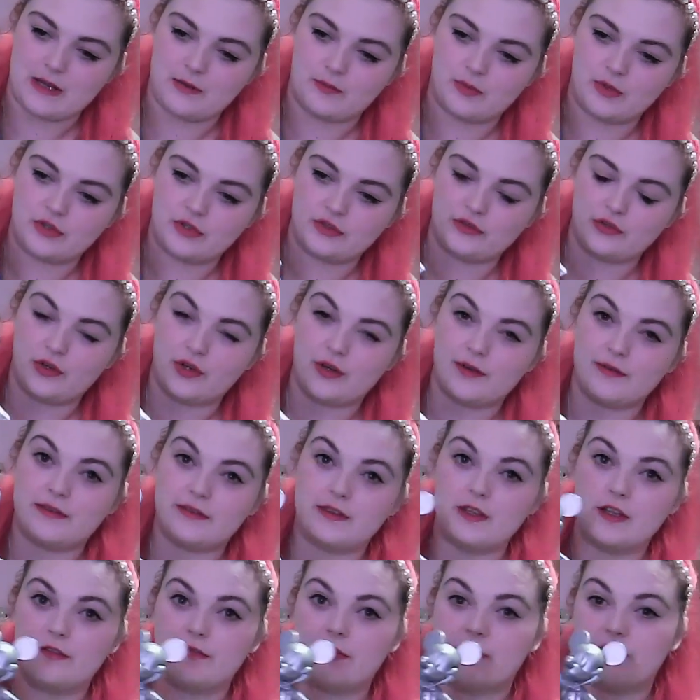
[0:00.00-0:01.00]
We saw
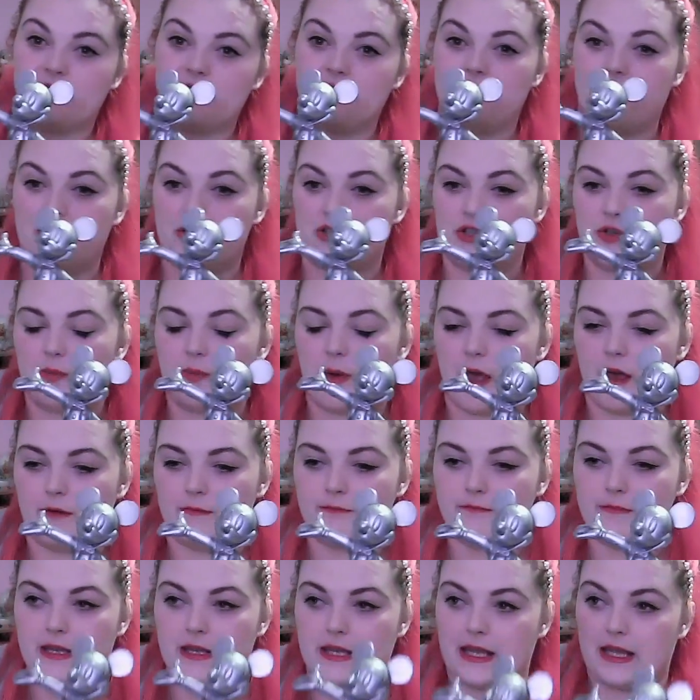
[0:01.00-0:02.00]
another statuette of
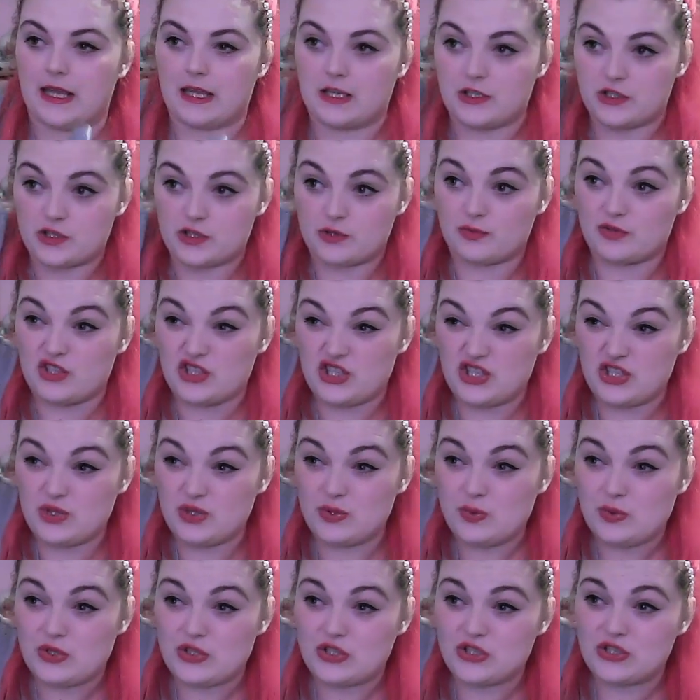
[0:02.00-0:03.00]
Minnie, and she was
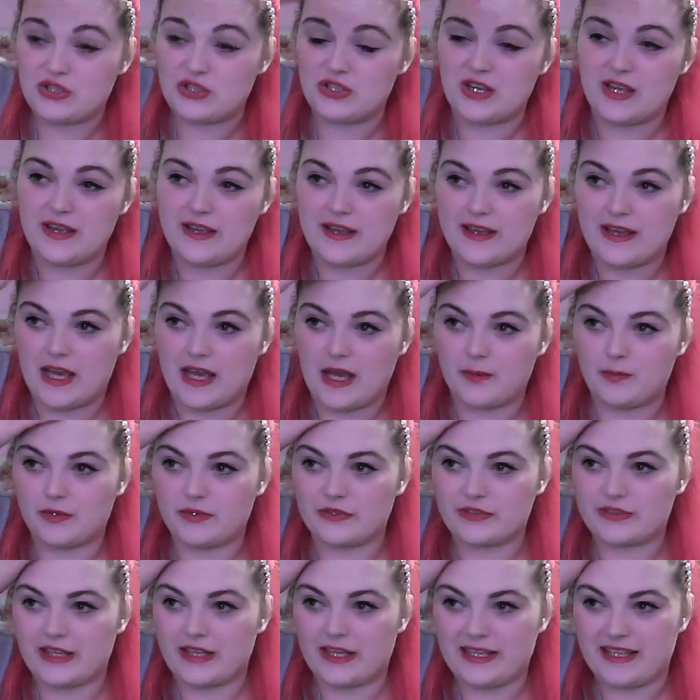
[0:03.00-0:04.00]
huge, and was
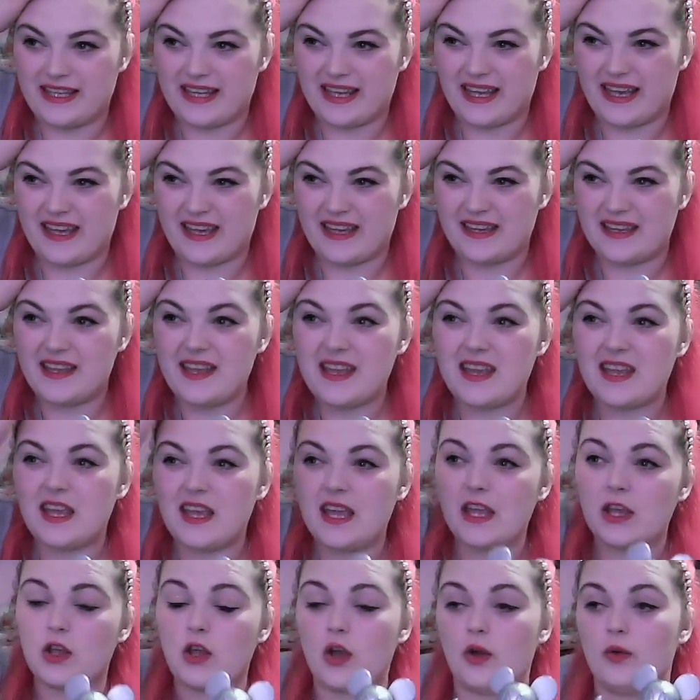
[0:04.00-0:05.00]
like, yeah,
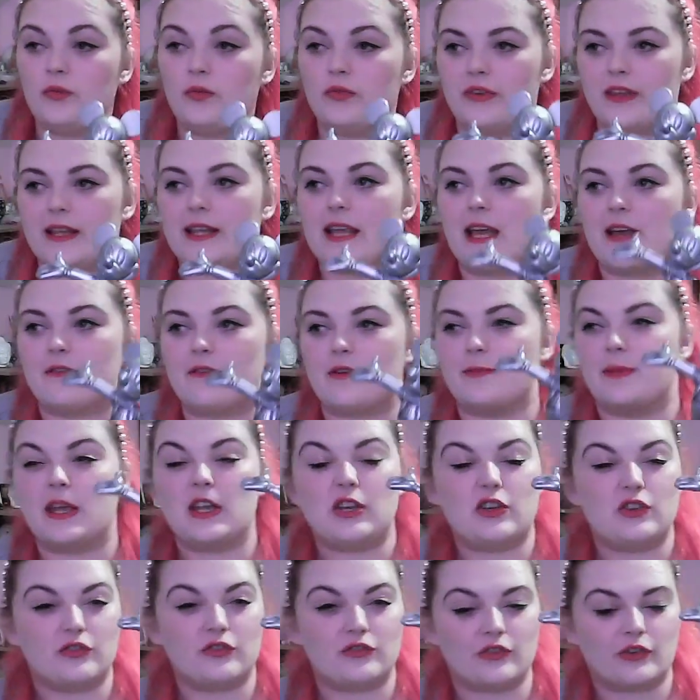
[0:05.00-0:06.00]
it goes together, but it
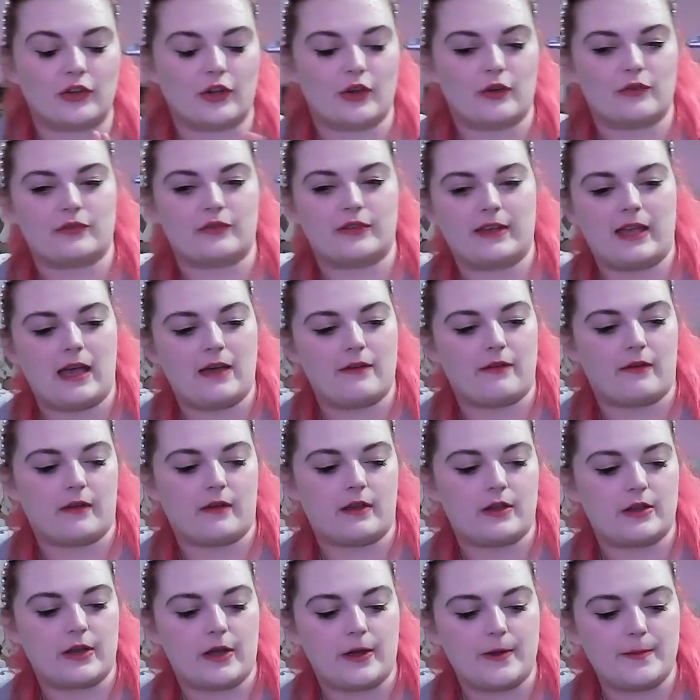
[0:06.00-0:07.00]
doesn't go together, you
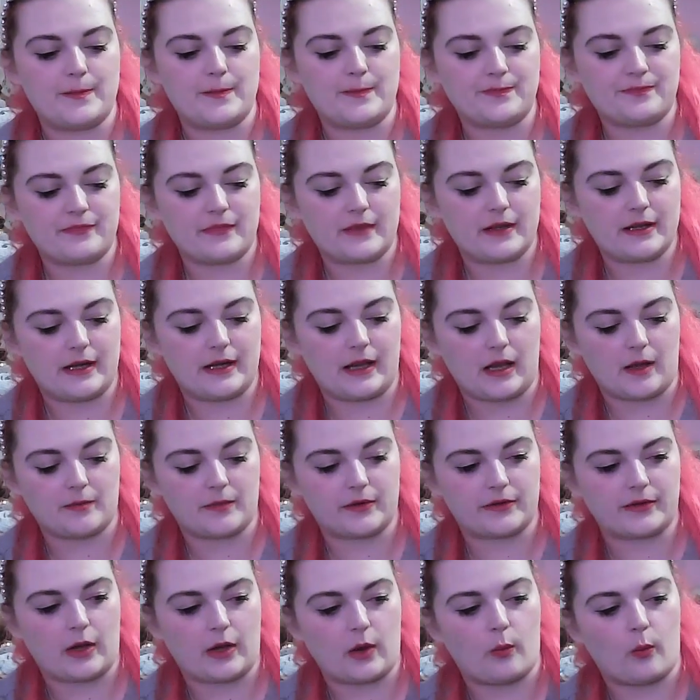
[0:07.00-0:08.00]
know. And I'm just
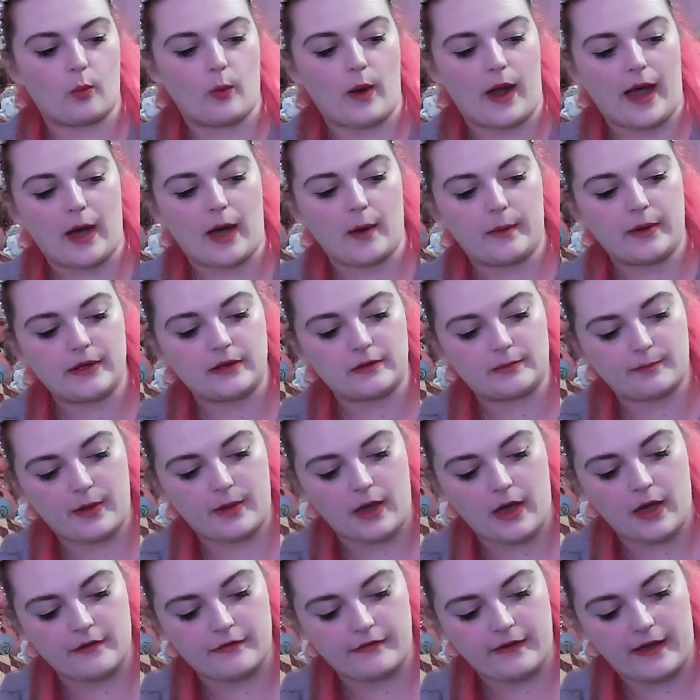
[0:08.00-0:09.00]
like, wow, it's
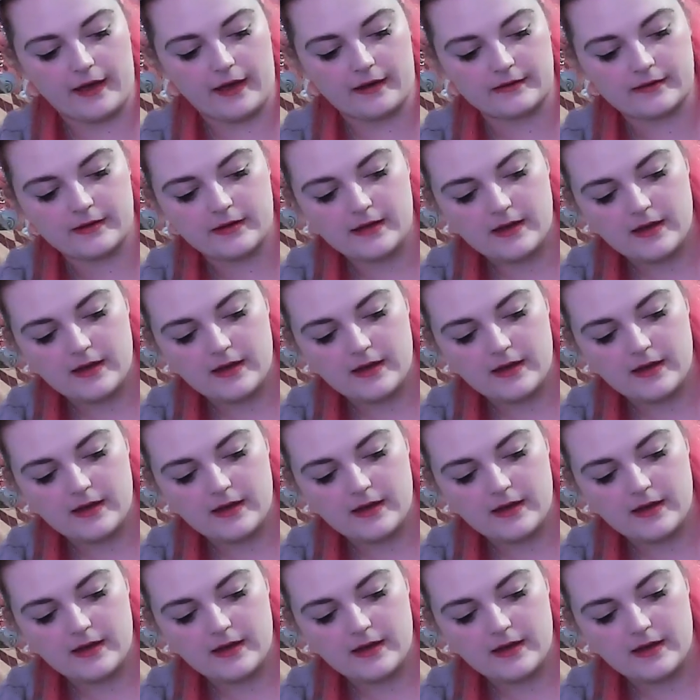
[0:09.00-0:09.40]
perfect.